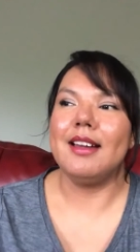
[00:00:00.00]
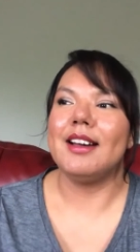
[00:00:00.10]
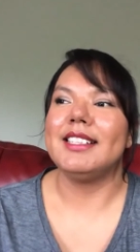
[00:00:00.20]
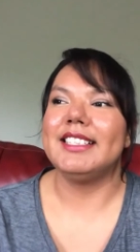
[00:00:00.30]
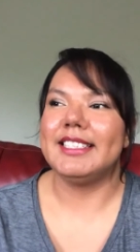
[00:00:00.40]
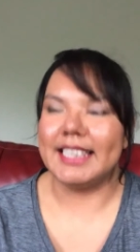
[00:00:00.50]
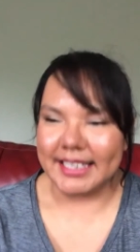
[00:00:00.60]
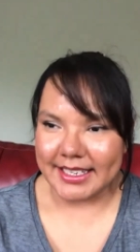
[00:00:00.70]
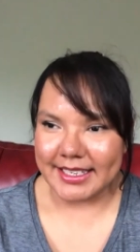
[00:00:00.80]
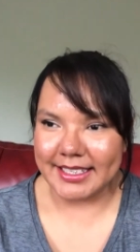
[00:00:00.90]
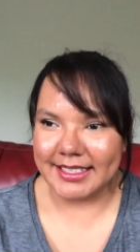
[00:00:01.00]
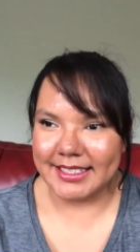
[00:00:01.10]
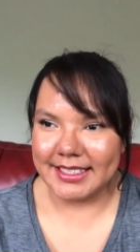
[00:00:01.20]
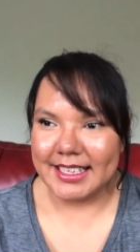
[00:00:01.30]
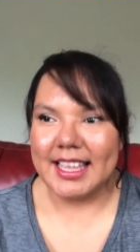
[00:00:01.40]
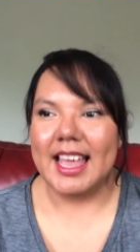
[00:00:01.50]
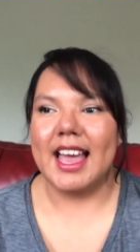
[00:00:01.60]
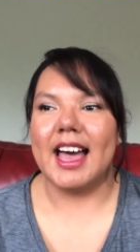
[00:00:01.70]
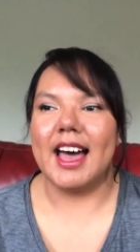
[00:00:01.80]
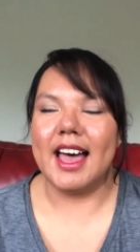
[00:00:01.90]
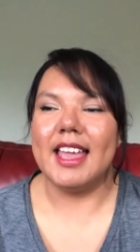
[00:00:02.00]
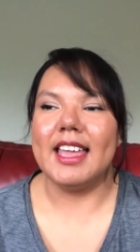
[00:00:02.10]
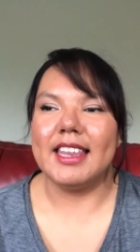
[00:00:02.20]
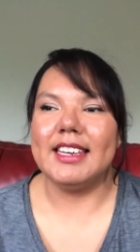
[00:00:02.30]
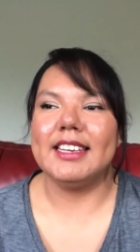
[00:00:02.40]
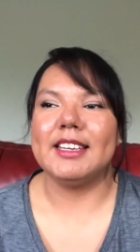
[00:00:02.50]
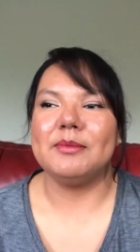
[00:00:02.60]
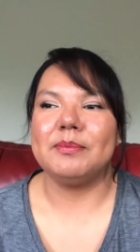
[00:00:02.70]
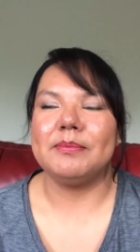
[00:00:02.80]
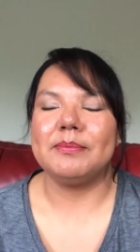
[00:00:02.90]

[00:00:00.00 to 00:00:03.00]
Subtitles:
got sick. I ended up